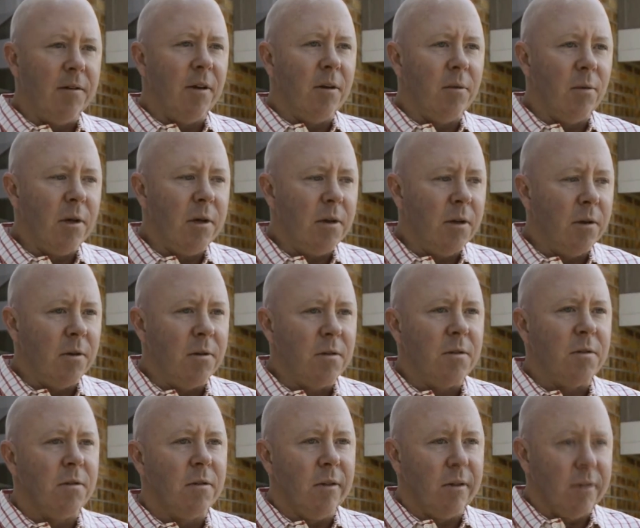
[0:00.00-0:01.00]
Zen
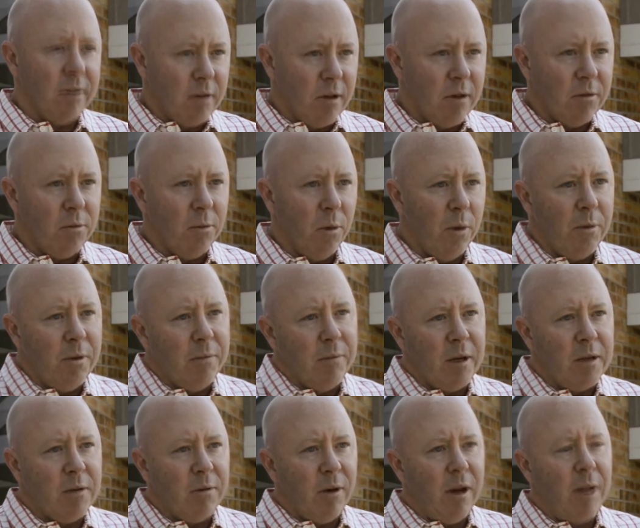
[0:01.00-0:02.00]
Windows is what we
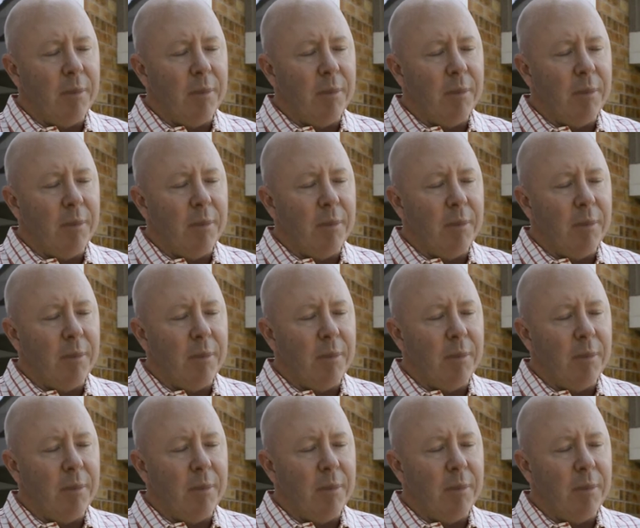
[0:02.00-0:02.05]
mentioned.